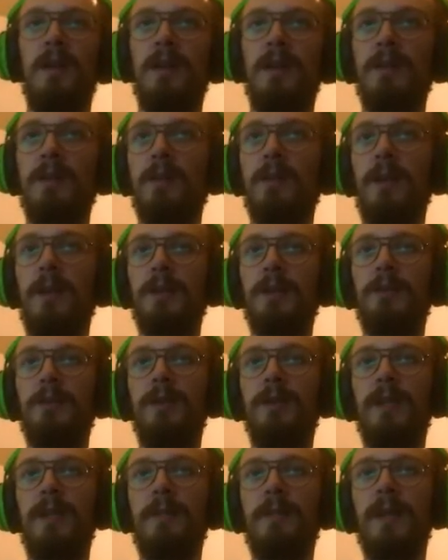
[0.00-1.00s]
So
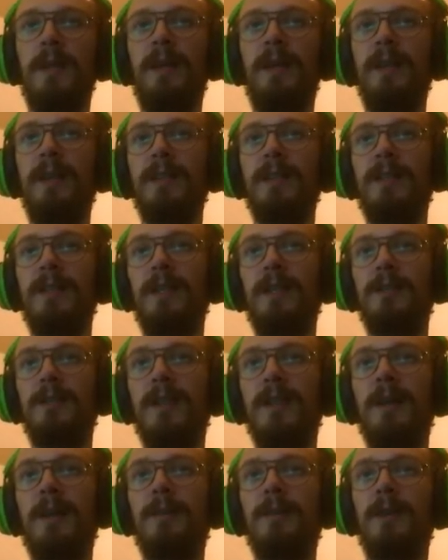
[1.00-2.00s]
actually they're making a Seeker's
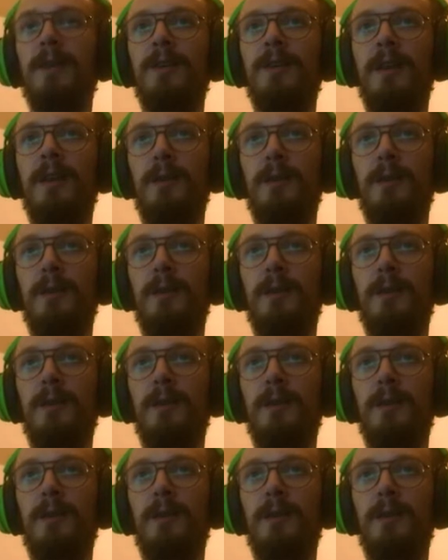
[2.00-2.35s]
Arm Guard